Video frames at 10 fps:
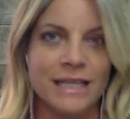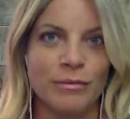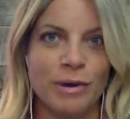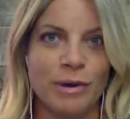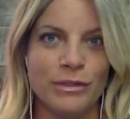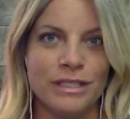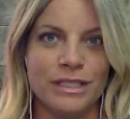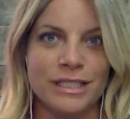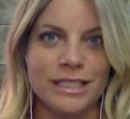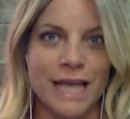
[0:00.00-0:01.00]
I remember to
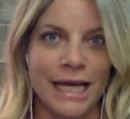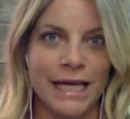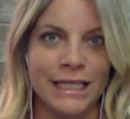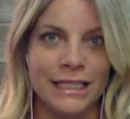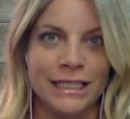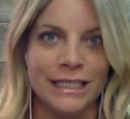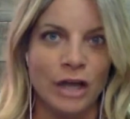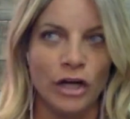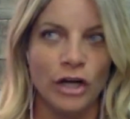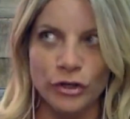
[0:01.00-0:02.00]
this day
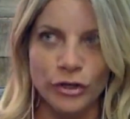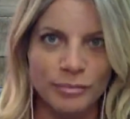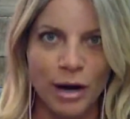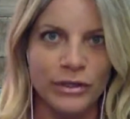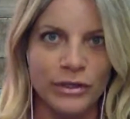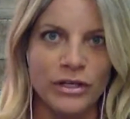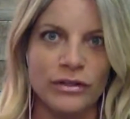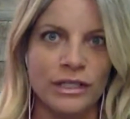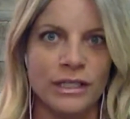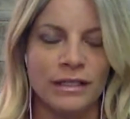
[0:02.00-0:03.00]
on Earth's Power
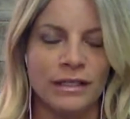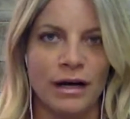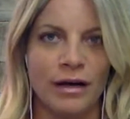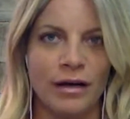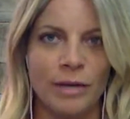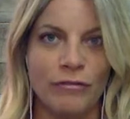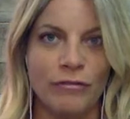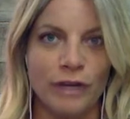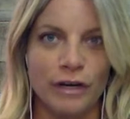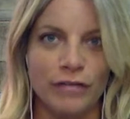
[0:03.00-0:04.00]
Yoga on
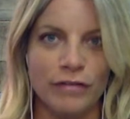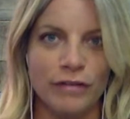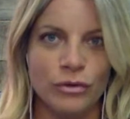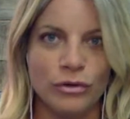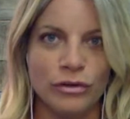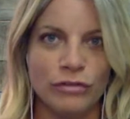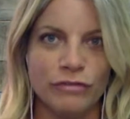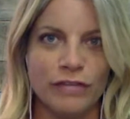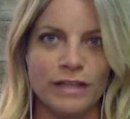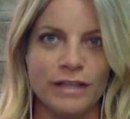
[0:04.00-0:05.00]
Fairfax, corner of
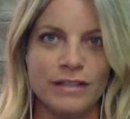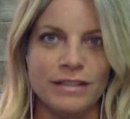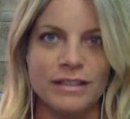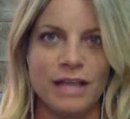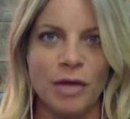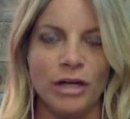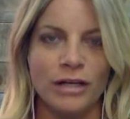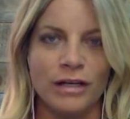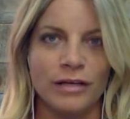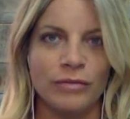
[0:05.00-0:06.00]
Fairfax and Santa
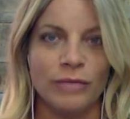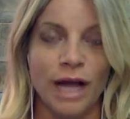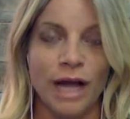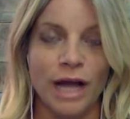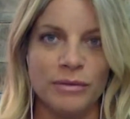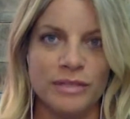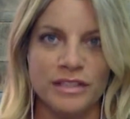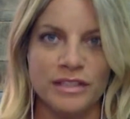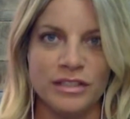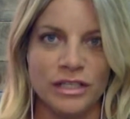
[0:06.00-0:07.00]
Monica. And Ira was
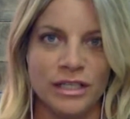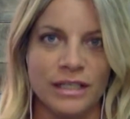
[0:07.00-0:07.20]
teaching.